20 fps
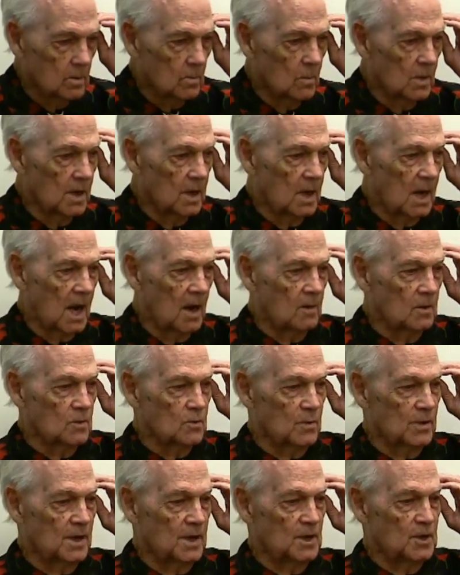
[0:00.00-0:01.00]
Well, I was
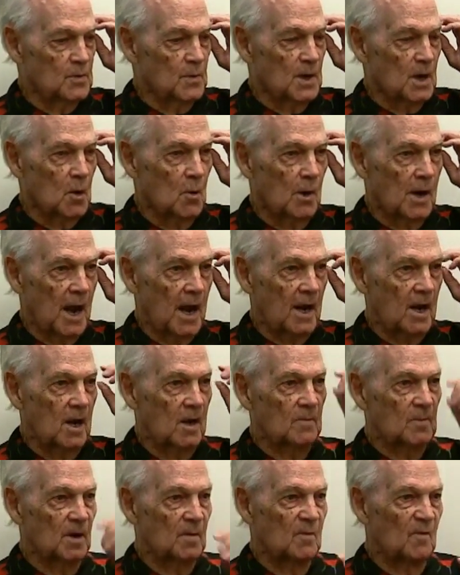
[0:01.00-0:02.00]
with Eastman Kodak
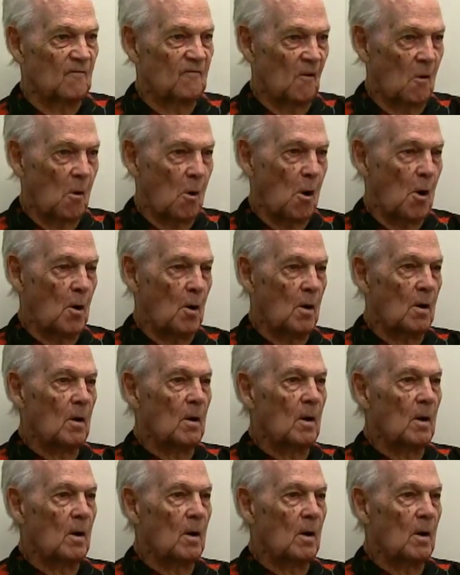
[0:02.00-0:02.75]
Company before.